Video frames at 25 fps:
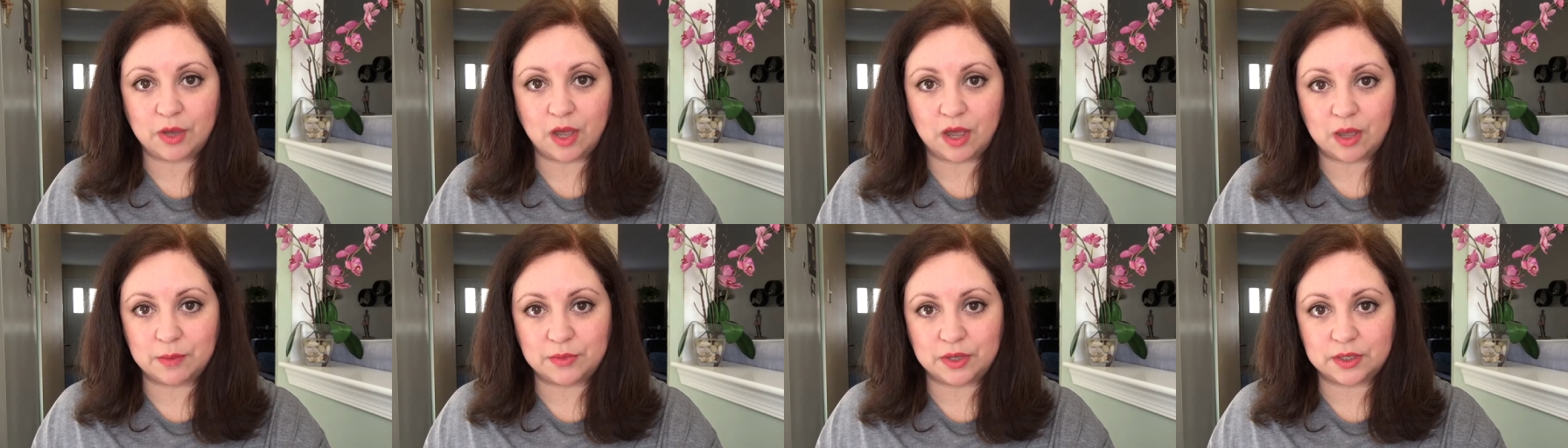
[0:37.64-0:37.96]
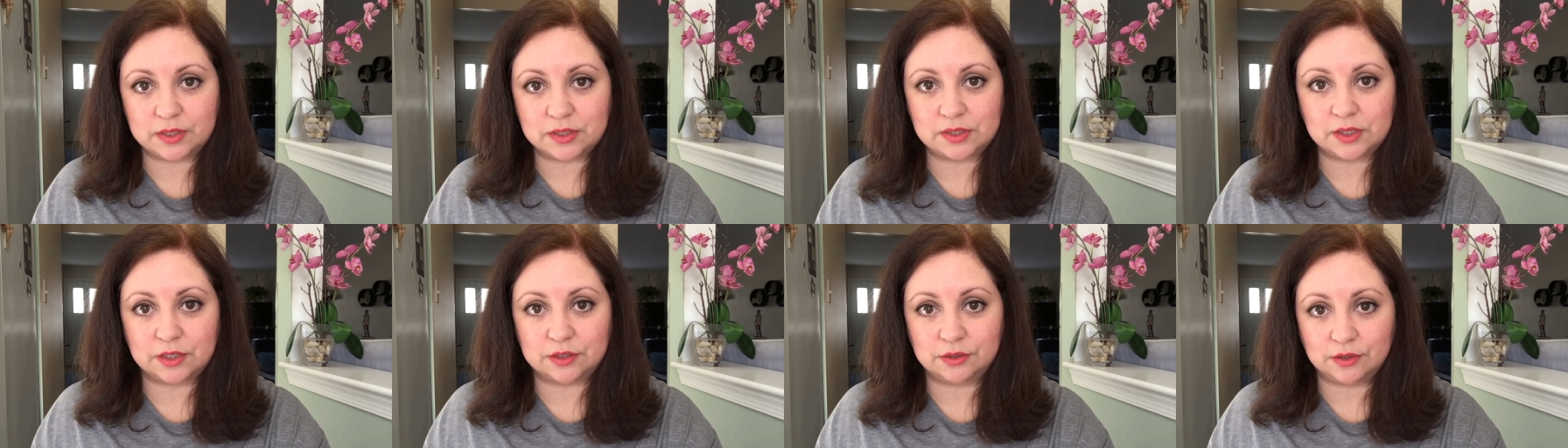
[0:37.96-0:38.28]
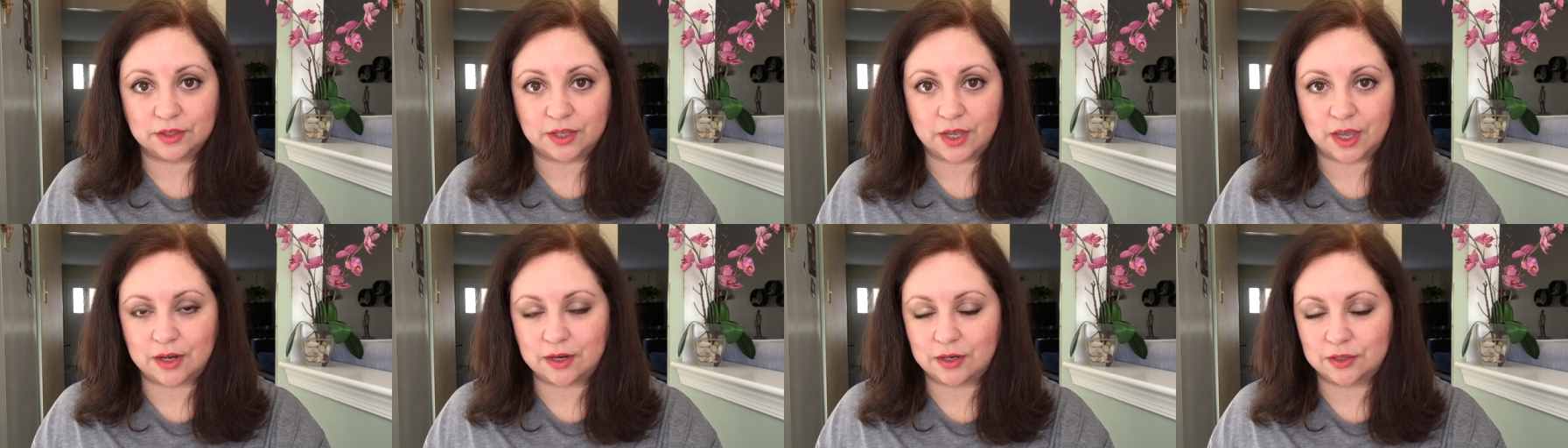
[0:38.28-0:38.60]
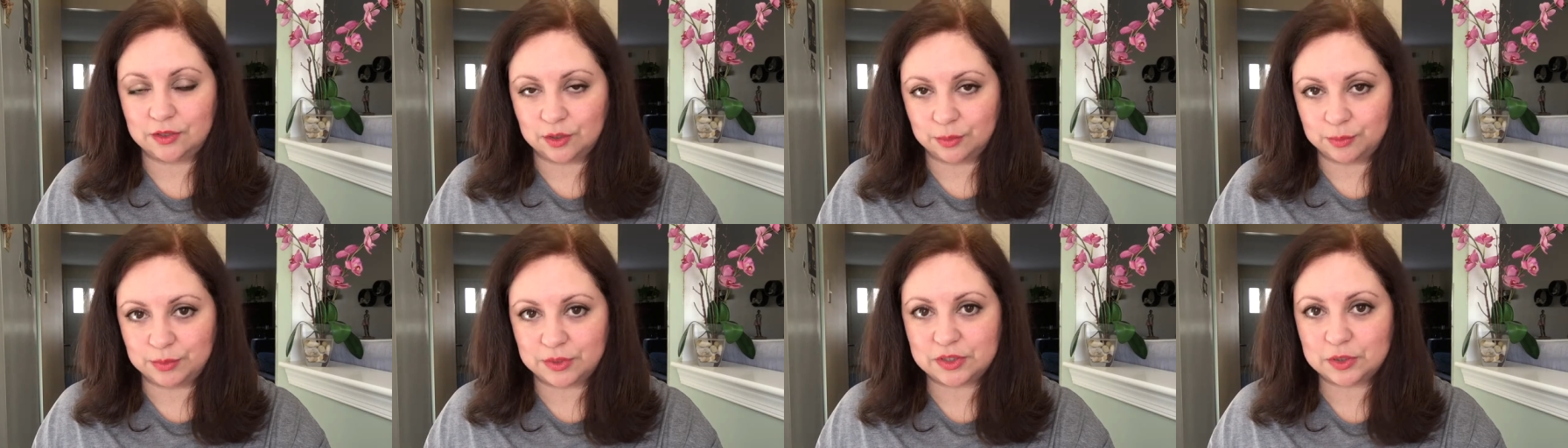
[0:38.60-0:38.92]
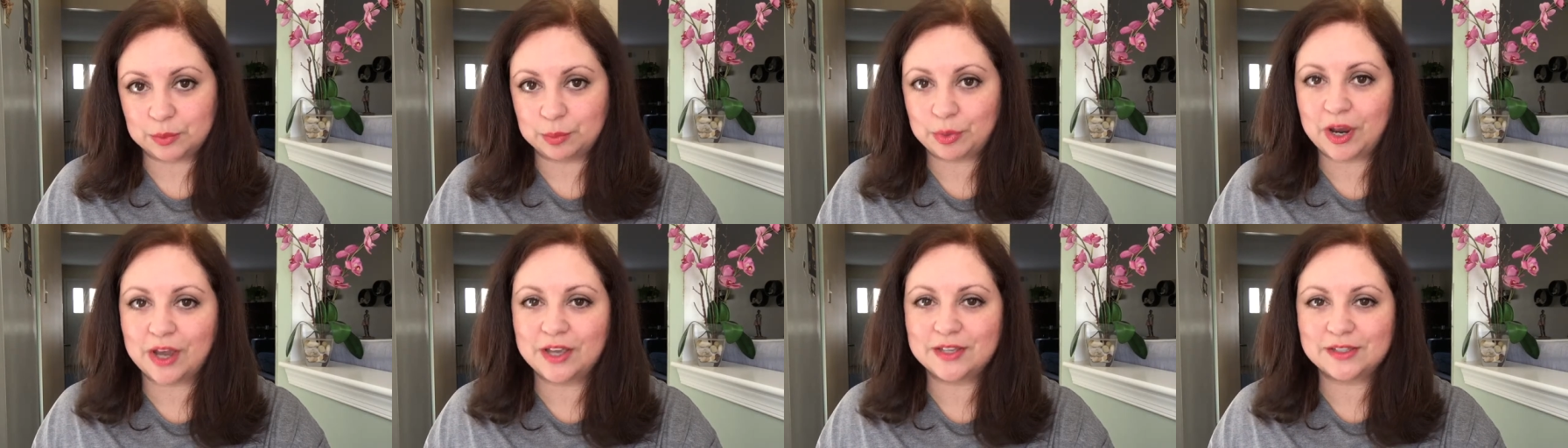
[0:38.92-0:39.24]
comments that you'll get, and you'll be
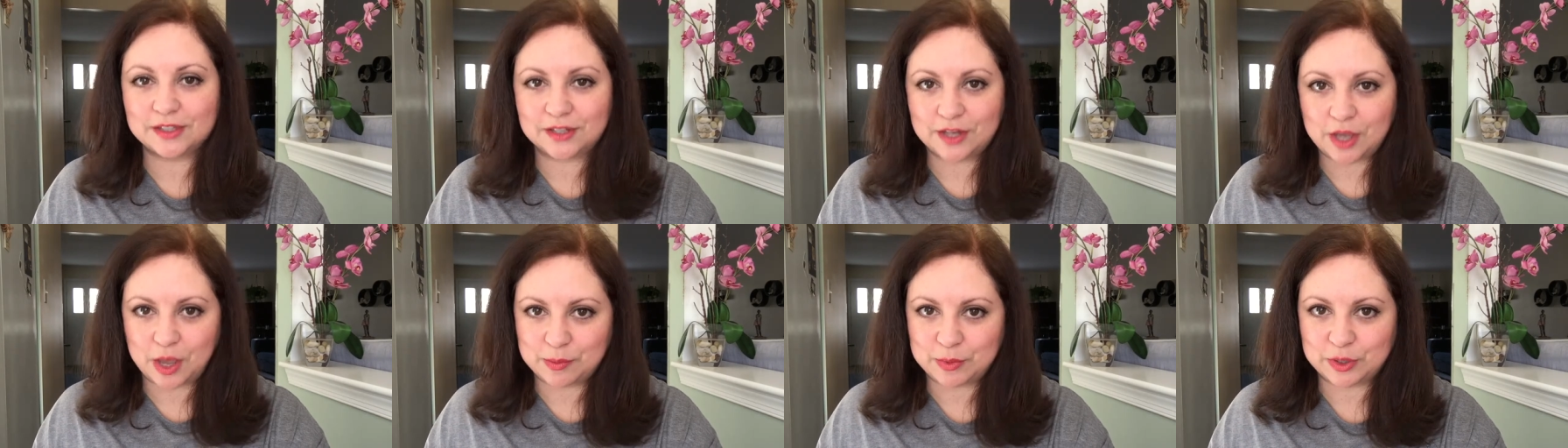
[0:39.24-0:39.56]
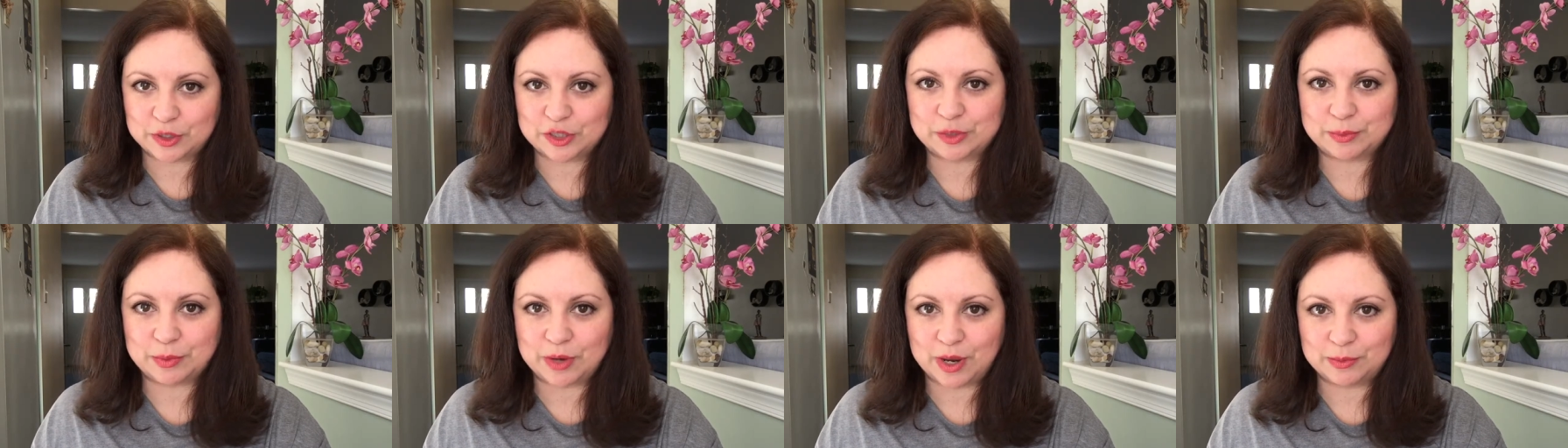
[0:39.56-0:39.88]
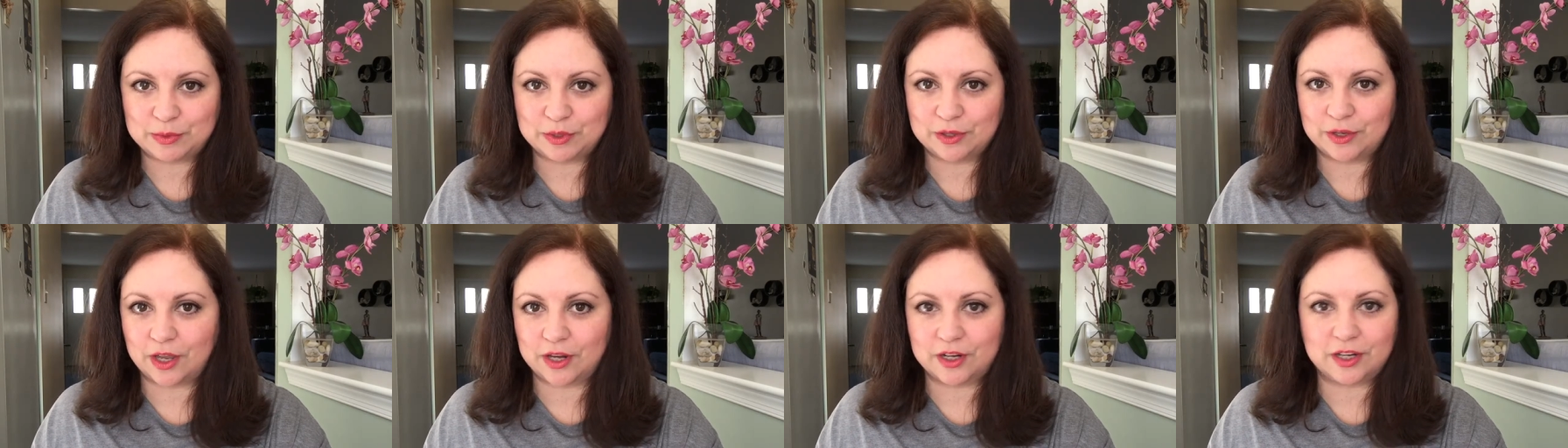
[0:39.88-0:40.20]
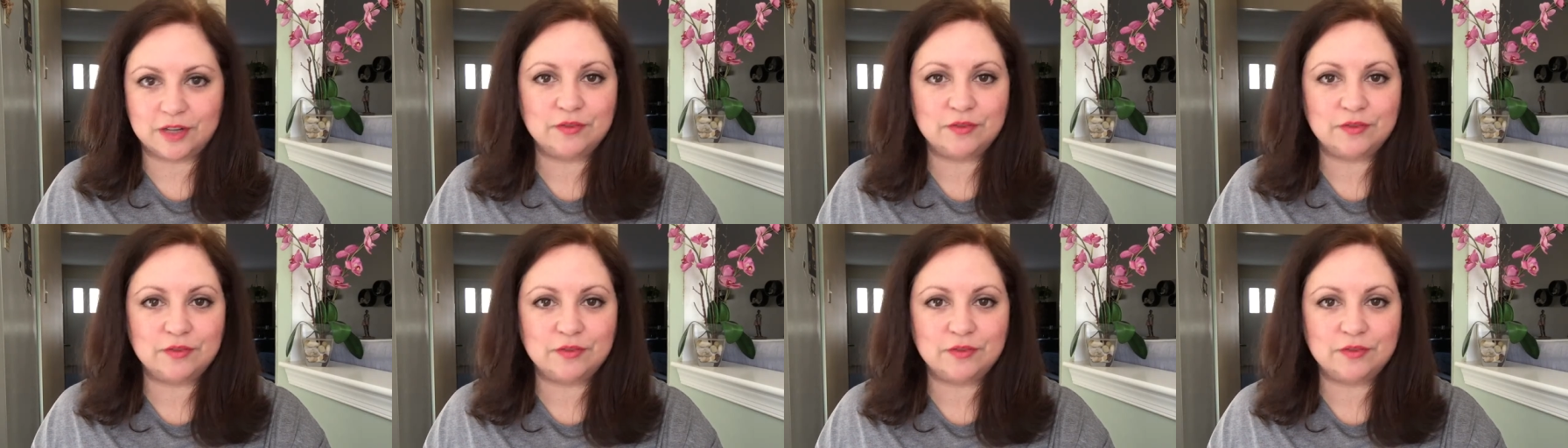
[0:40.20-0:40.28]
surprised at how much spam you get.